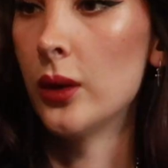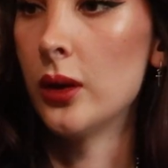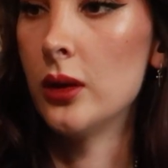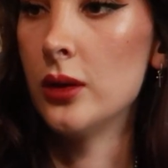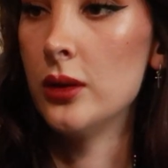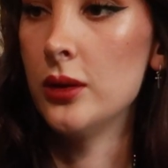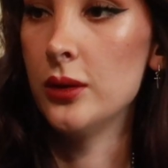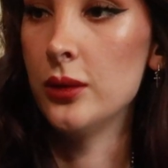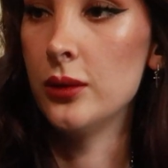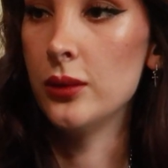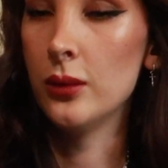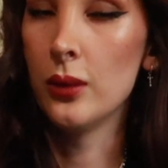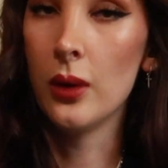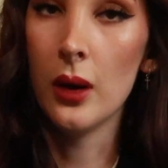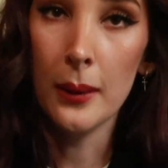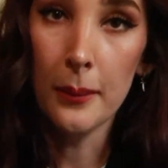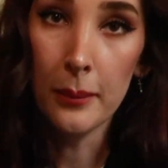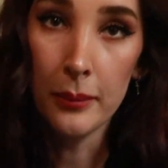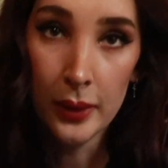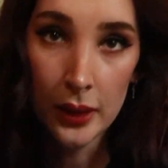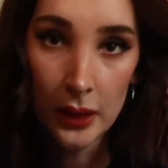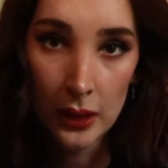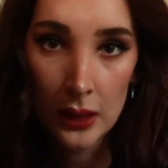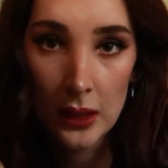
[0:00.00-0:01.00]
gonna do
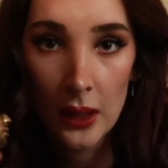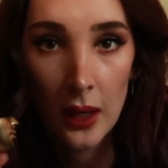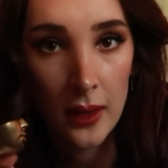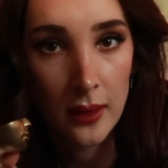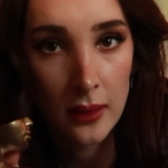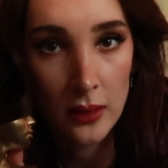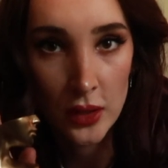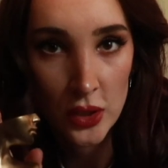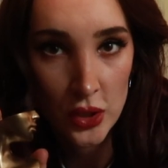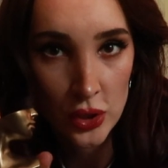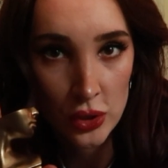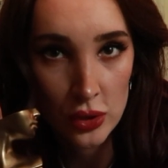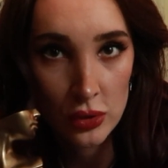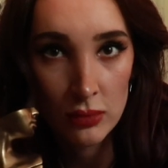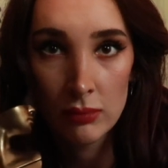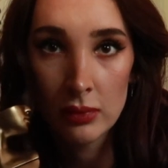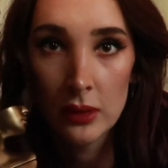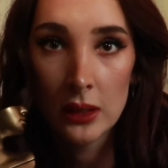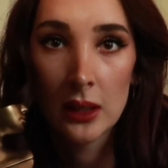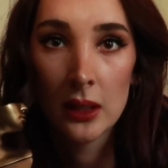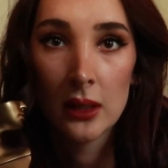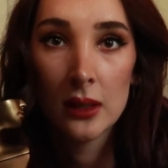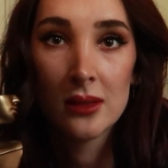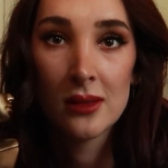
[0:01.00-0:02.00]
Billie Eilish
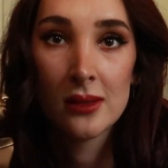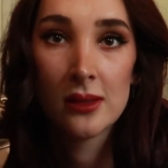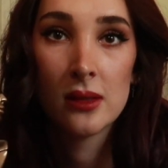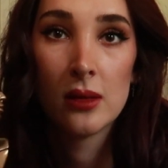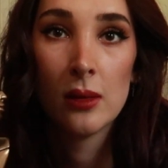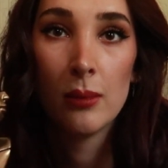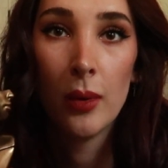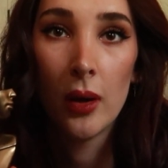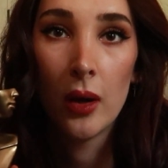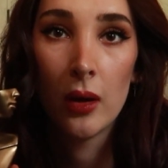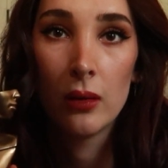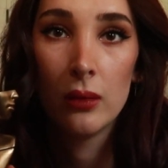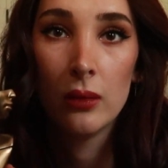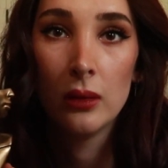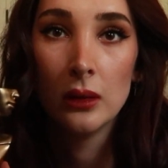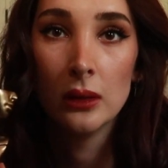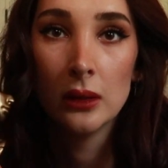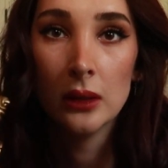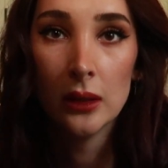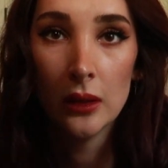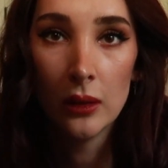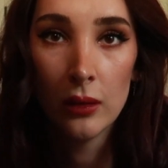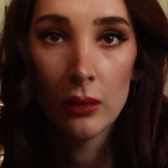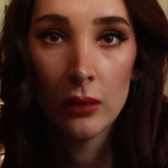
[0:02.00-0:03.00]
because the bottle
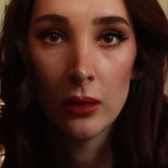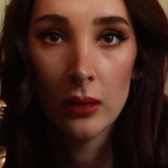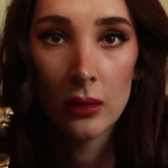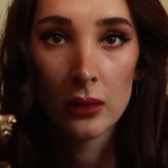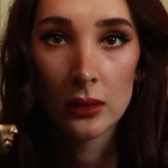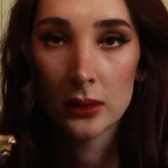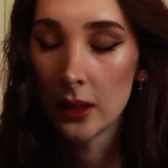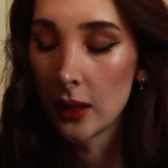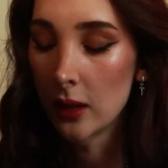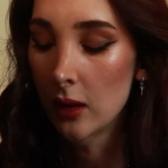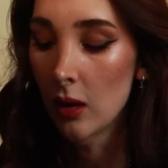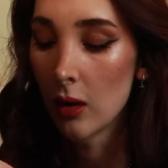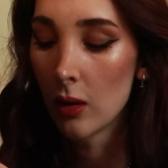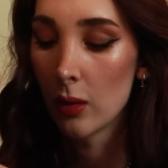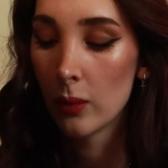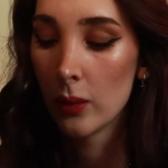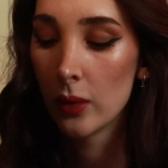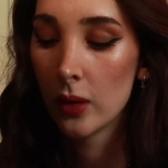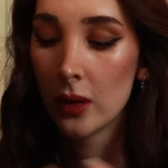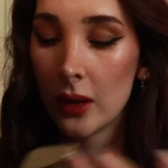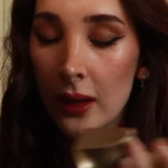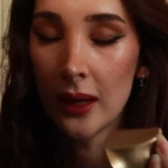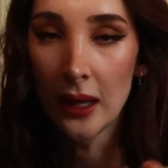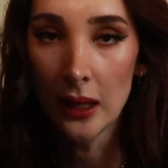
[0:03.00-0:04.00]
literally looks like
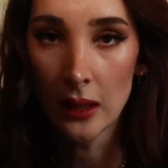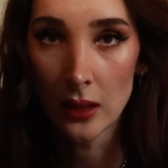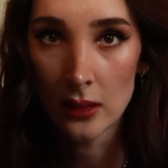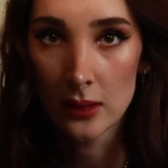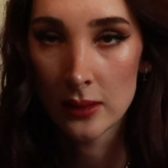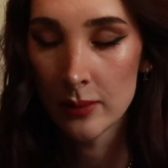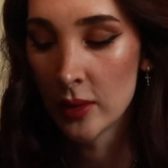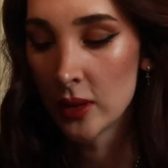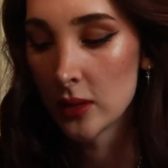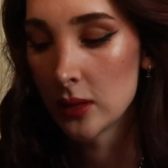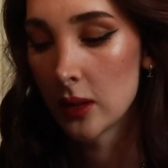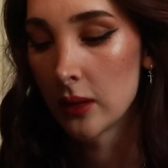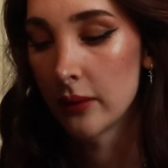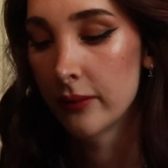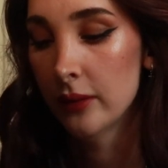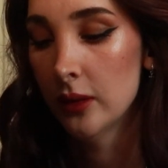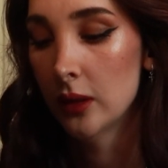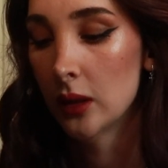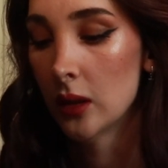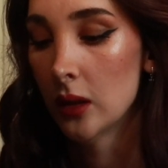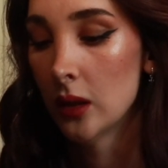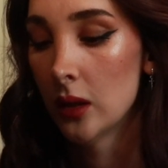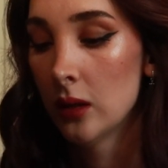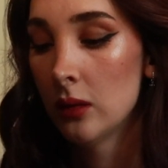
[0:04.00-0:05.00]
artwork and it smells like
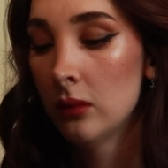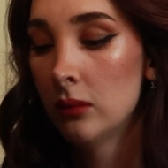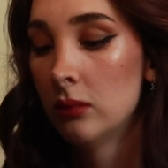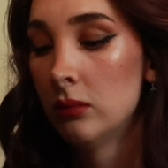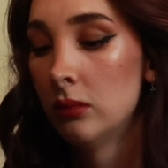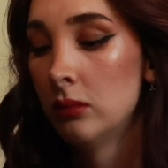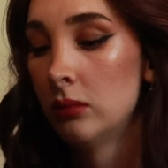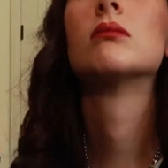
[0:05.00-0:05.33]
vanilla.